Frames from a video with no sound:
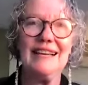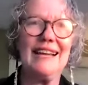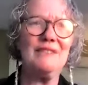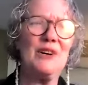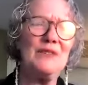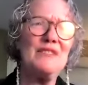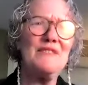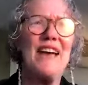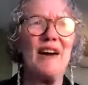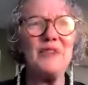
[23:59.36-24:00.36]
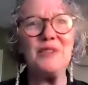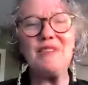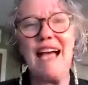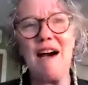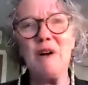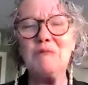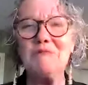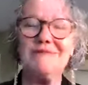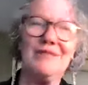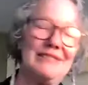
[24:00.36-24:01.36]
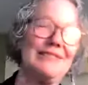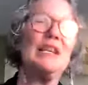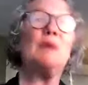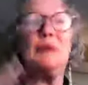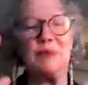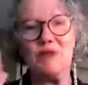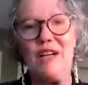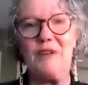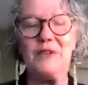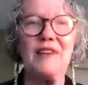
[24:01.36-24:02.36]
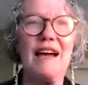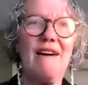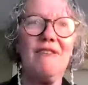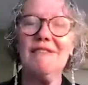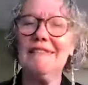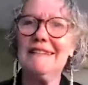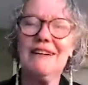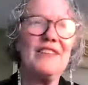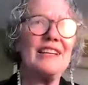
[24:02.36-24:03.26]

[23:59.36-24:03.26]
And what we value now, what some people value now, the